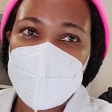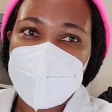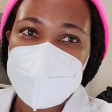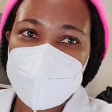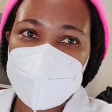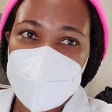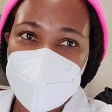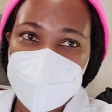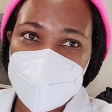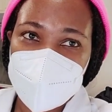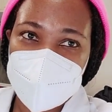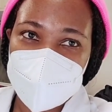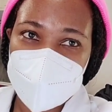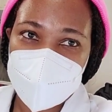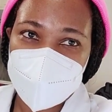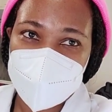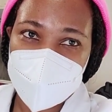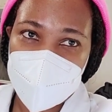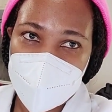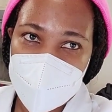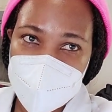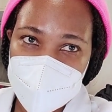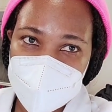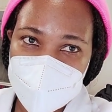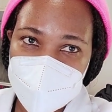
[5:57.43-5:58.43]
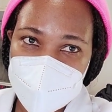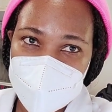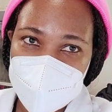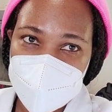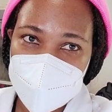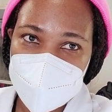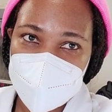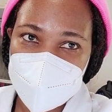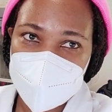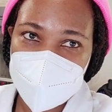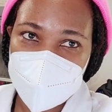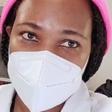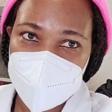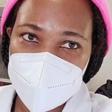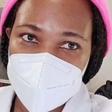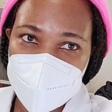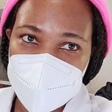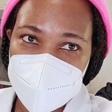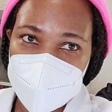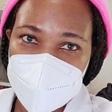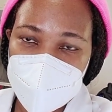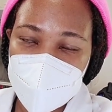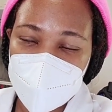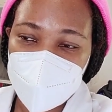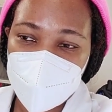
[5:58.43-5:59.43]
Fungus have chitin in their
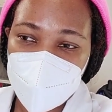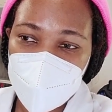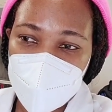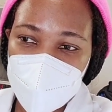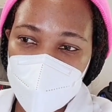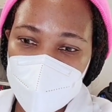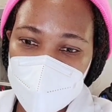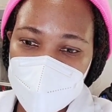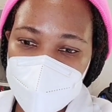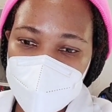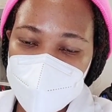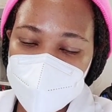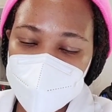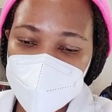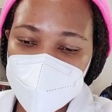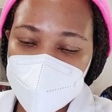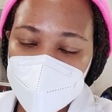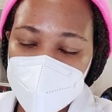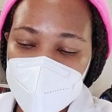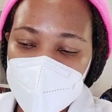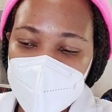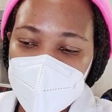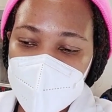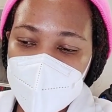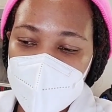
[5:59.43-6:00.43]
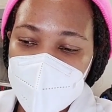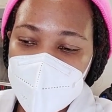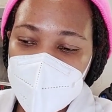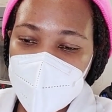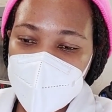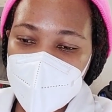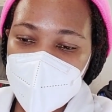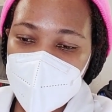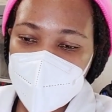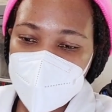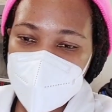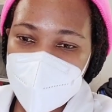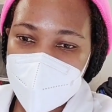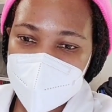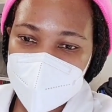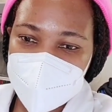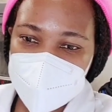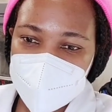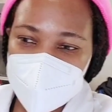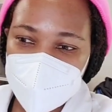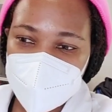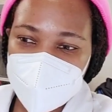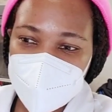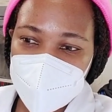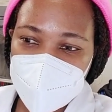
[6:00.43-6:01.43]
cell wall.
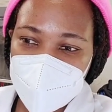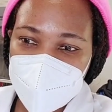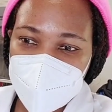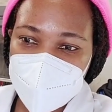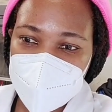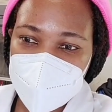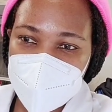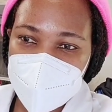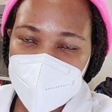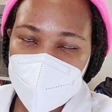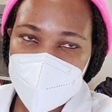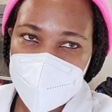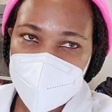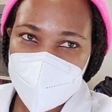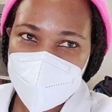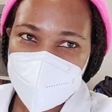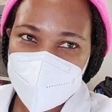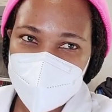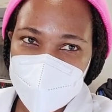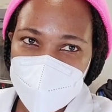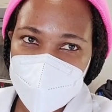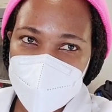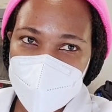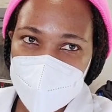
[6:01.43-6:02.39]
Bacterium, they have